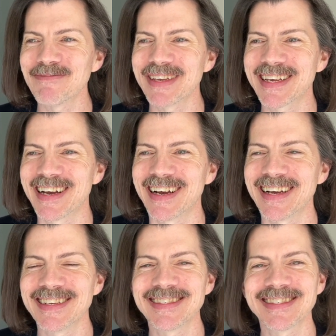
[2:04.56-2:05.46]

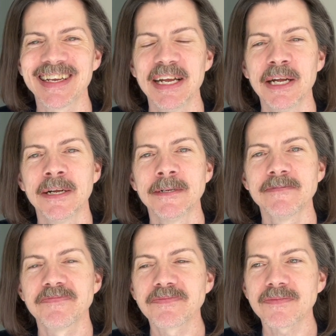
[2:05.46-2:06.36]
because,
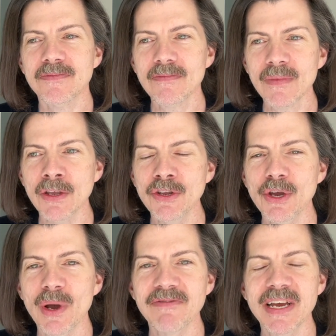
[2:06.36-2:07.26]
you
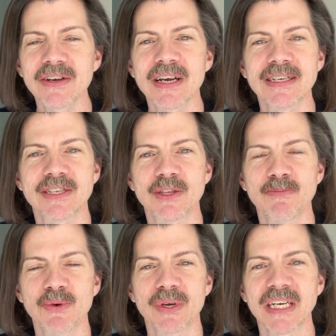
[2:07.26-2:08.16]
know, I've now gotten to the
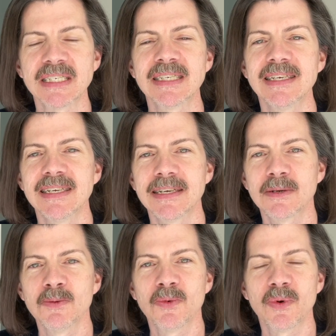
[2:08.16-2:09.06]
point
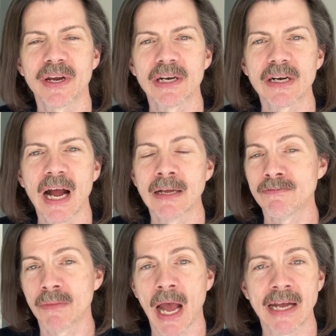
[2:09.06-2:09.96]
where
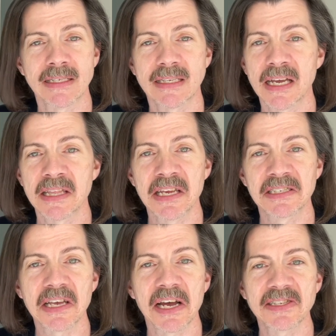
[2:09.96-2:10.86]
I say the
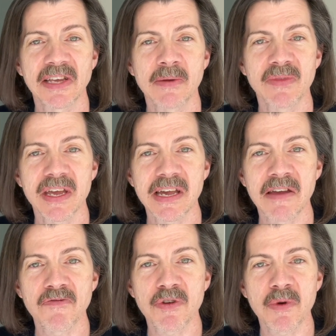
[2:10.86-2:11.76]
exact same thing
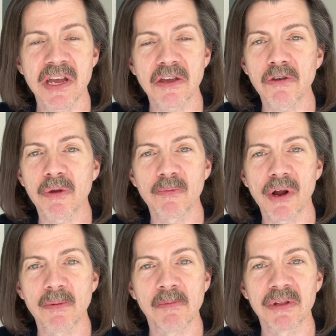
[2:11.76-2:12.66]
every week. You can
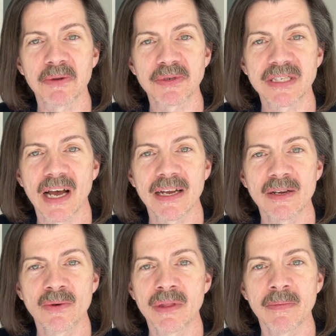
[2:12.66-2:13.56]
probably recite
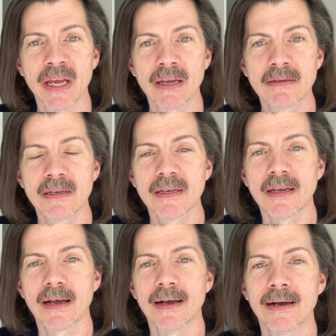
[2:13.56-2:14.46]
it with me.
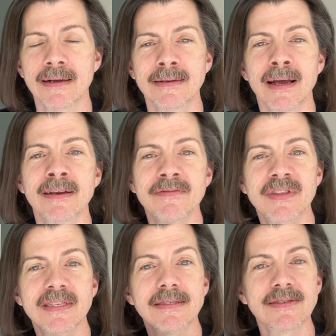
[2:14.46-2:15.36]
Uh, none of
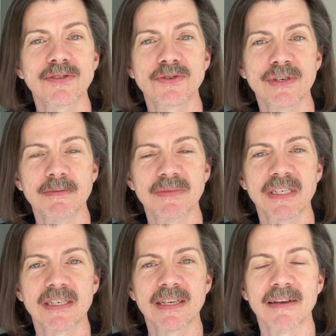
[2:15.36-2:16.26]
this is
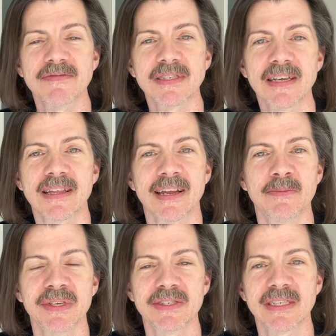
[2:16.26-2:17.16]
scripted. I've said that a
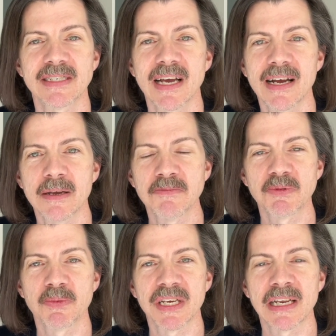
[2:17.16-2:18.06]
million times,
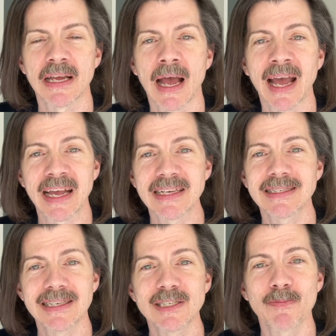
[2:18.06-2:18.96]
but I guess
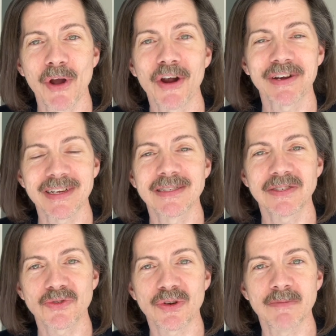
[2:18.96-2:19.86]
this part is
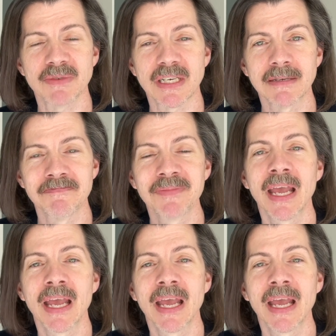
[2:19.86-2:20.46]
scripted.